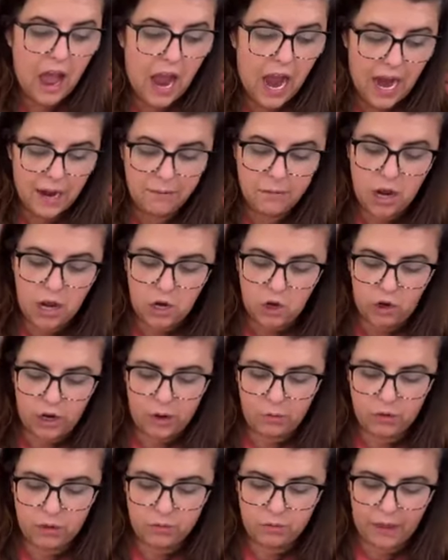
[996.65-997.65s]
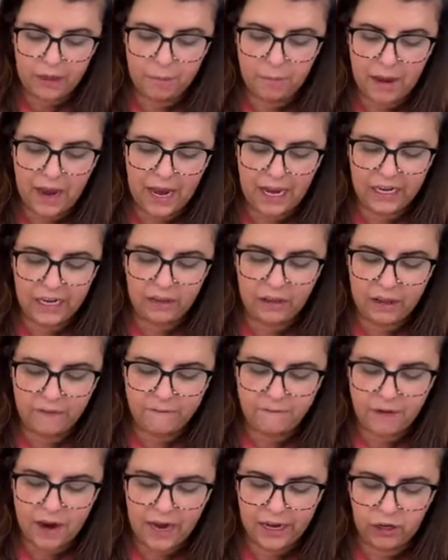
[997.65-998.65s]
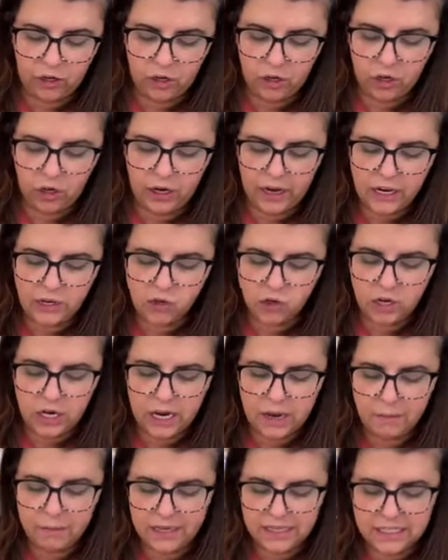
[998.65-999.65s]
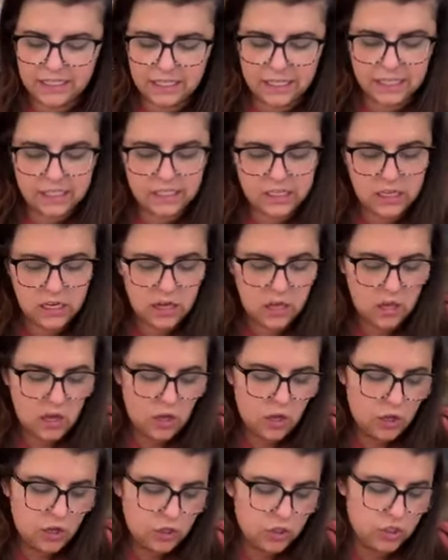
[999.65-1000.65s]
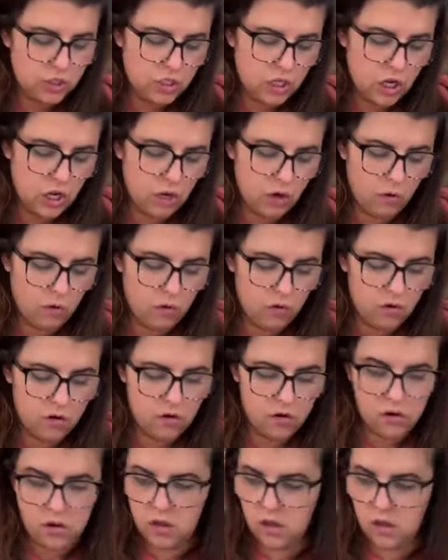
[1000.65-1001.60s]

I'm not great with like painting like finer, intricate pieces. So